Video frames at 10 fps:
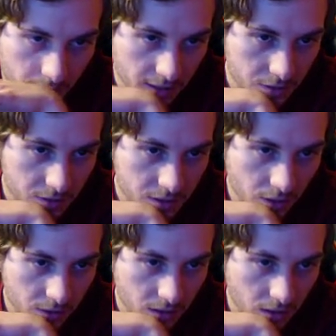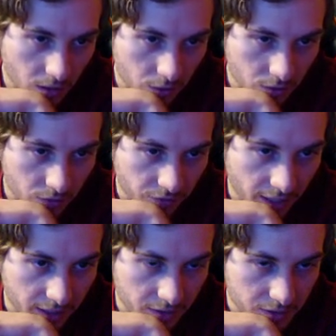I used to go into the local
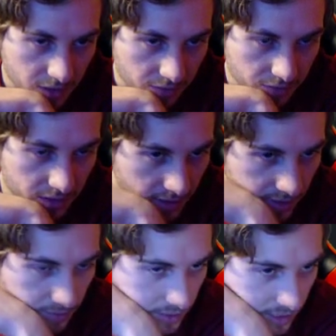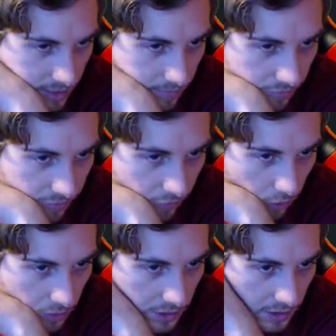files of it, and there was like some
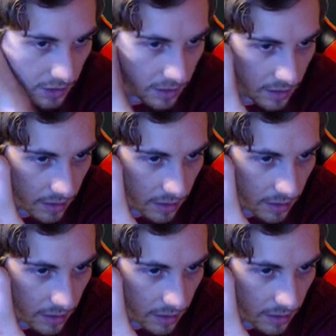folder